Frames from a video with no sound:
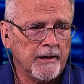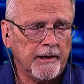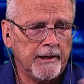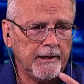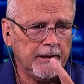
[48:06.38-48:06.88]

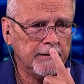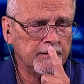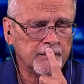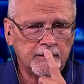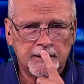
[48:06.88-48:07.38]

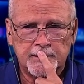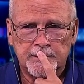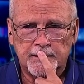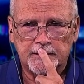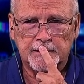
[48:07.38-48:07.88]
And let's
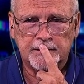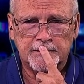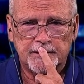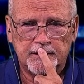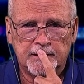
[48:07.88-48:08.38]
see. Let's
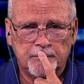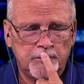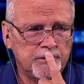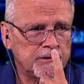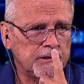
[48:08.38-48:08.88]
see. Can
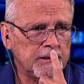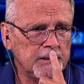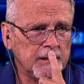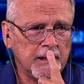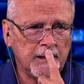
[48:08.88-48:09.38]
we
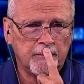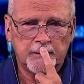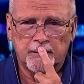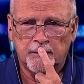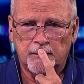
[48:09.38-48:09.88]
see how
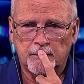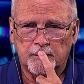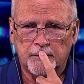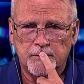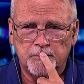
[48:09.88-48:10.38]
it all
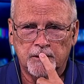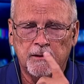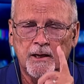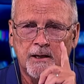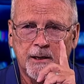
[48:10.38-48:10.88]
looks?
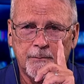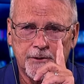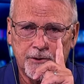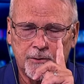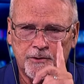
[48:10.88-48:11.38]
Well, I'm going to show